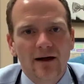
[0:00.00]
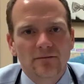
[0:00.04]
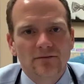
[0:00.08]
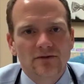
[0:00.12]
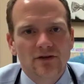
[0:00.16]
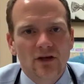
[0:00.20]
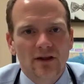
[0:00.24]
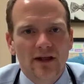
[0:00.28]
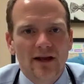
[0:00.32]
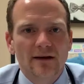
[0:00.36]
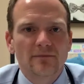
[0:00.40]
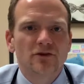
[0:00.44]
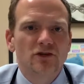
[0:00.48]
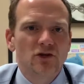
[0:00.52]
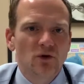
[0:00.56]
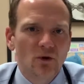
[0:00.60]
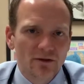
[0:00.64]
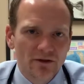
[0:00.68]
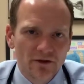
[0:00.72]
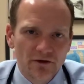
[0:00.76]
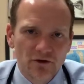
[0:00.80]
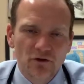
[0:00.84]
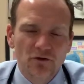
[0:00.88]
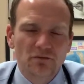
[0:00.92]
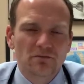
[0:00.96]
So let them chew
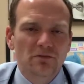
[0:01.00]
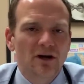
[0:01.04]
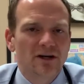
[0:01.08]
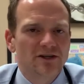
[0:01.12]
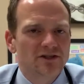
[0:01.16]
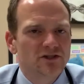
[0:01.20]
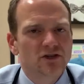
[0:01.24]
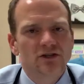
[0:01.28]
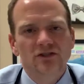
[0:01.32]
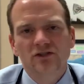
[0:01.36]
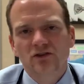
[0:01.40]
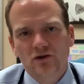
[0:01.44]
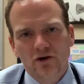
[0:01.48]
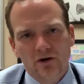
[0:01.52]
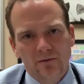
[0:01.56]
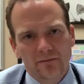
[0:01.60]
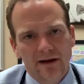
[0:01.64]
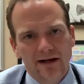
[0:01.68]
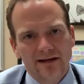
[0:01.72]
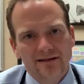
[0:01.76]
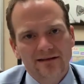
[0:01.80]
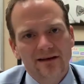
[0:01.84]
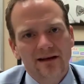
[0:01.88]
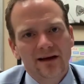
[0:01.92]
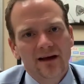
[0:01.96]
on the toothbrush. Just do your
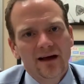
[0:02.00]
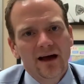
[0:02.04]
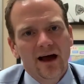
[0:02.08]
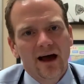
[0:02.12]
best.